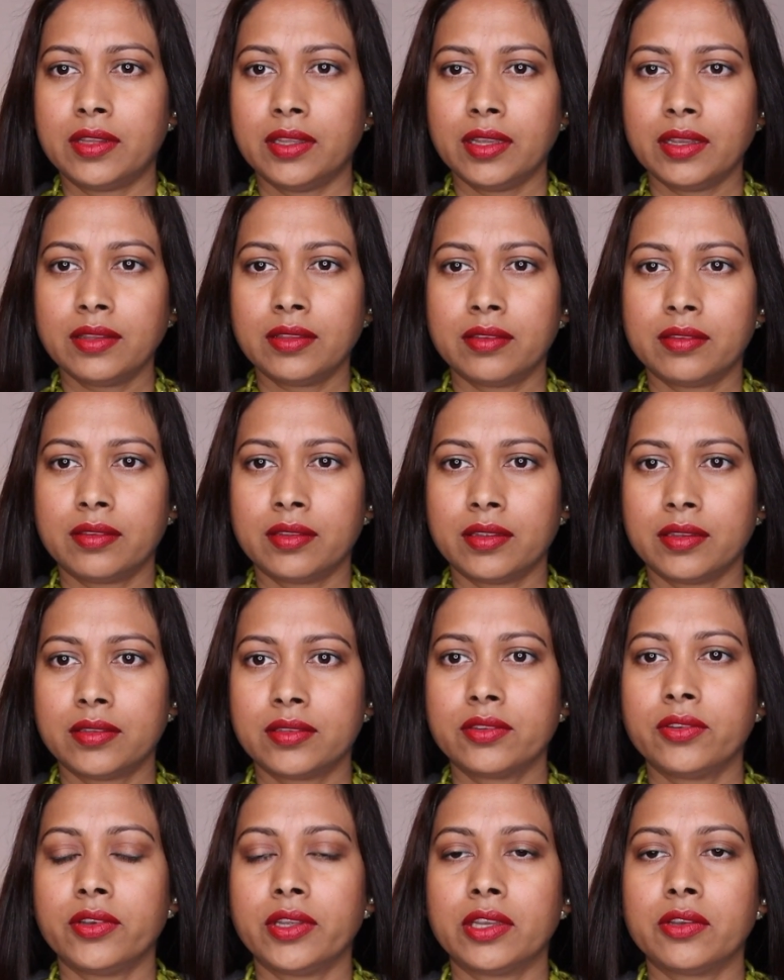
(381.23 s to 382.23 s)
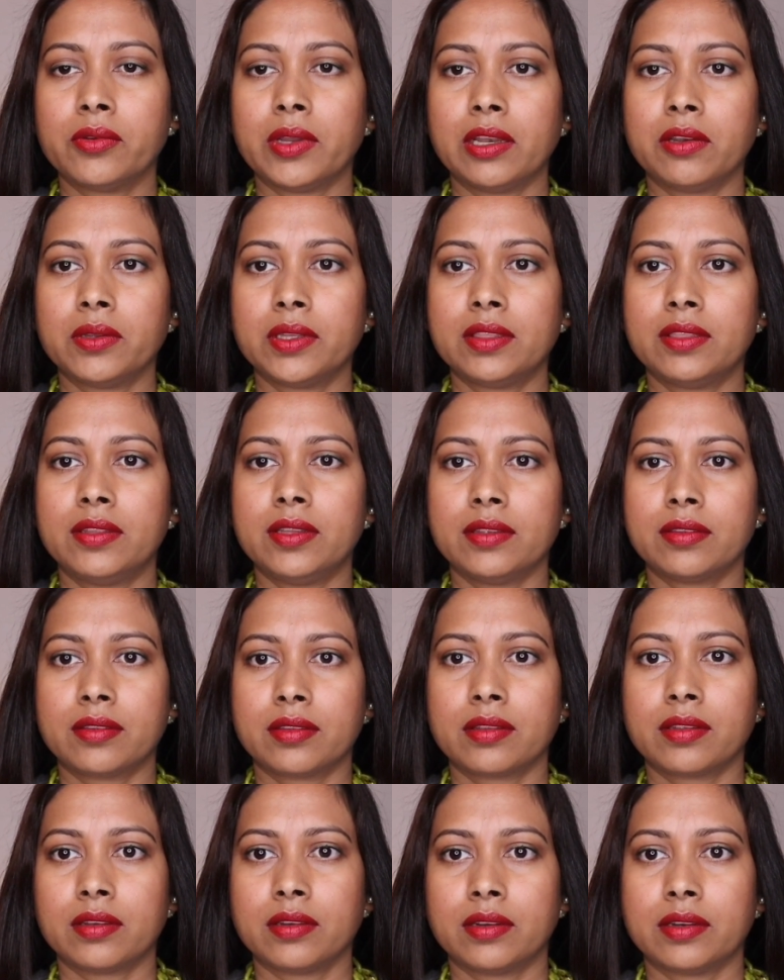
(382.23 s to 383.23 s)
think this is going well with
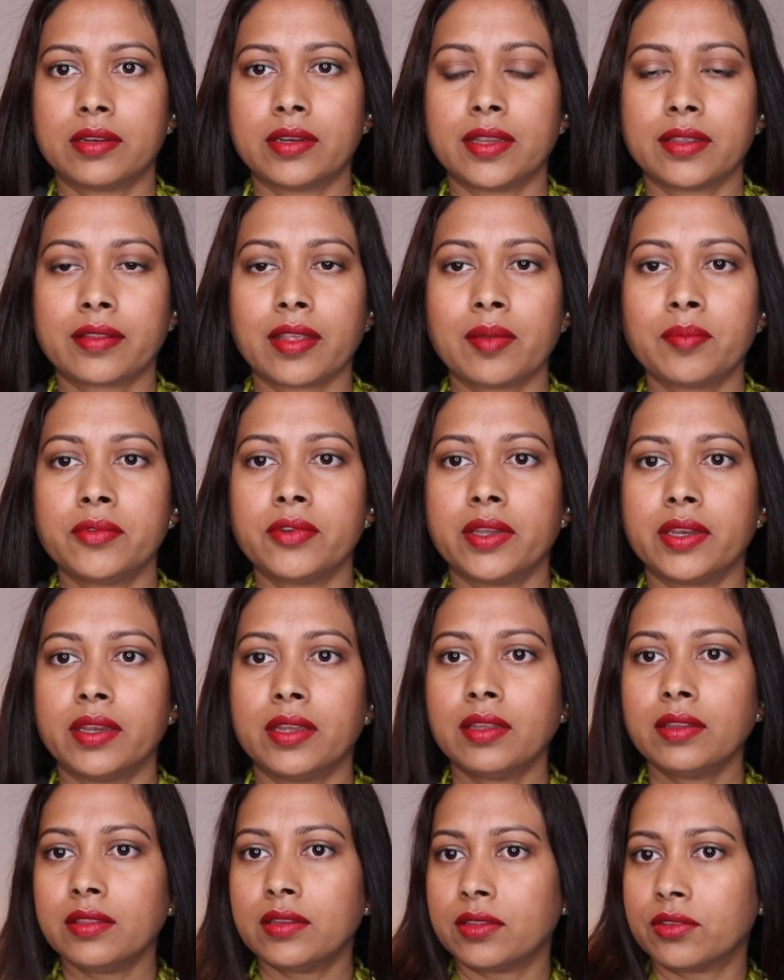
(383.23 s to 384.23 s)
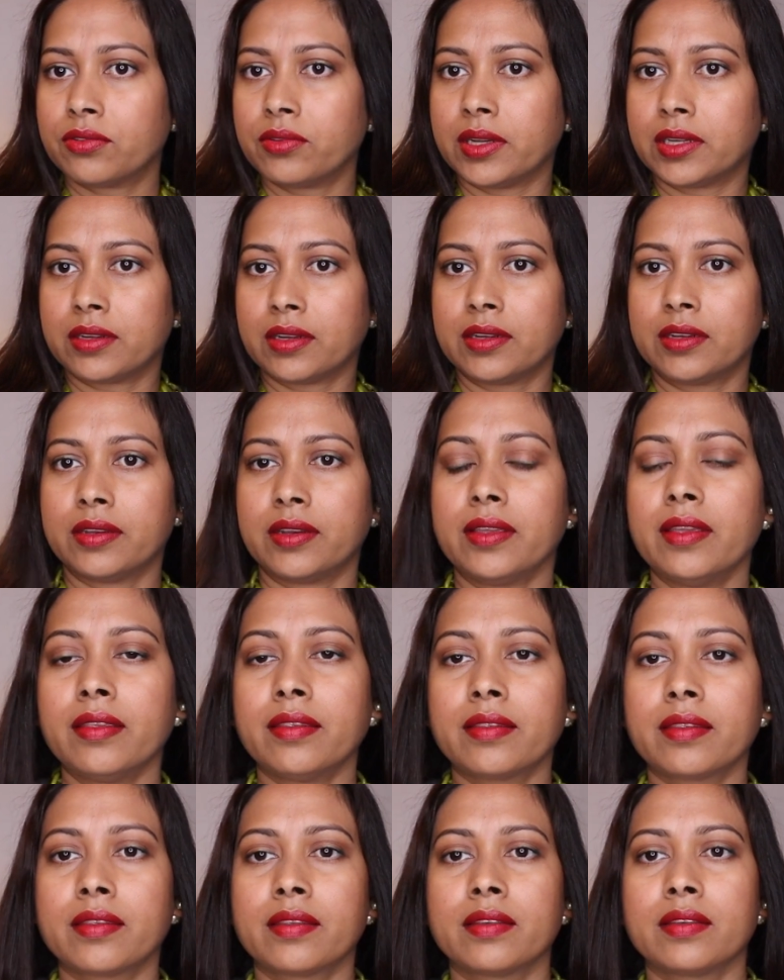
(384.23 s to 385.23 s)
this dress I'm wearing, this sweater
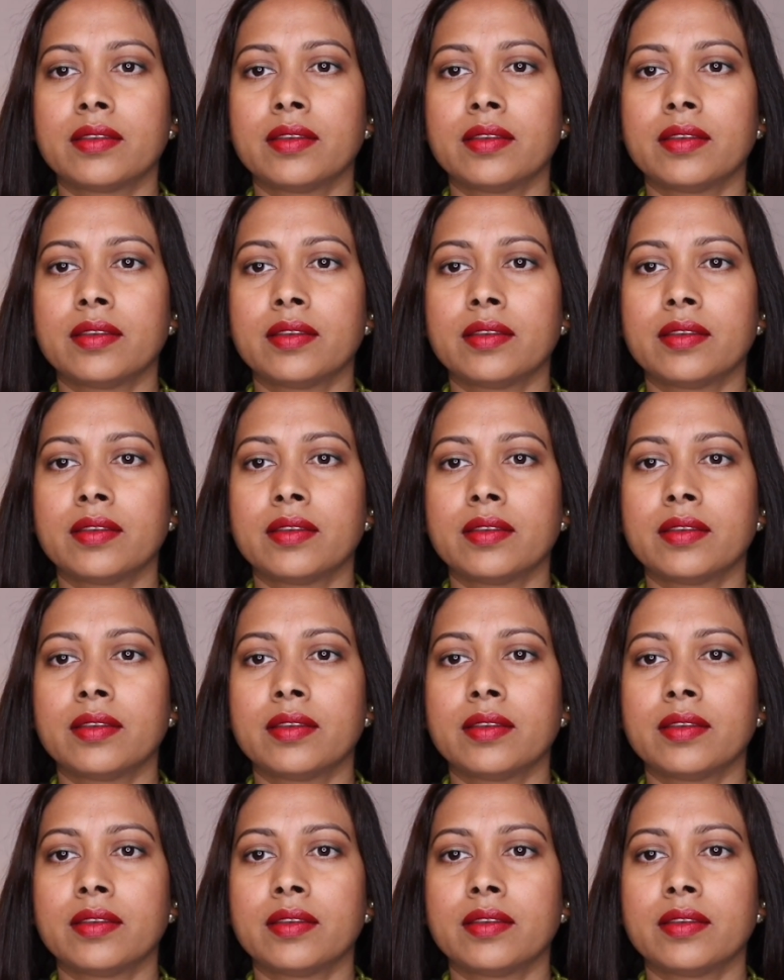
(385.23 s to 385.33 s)
dress.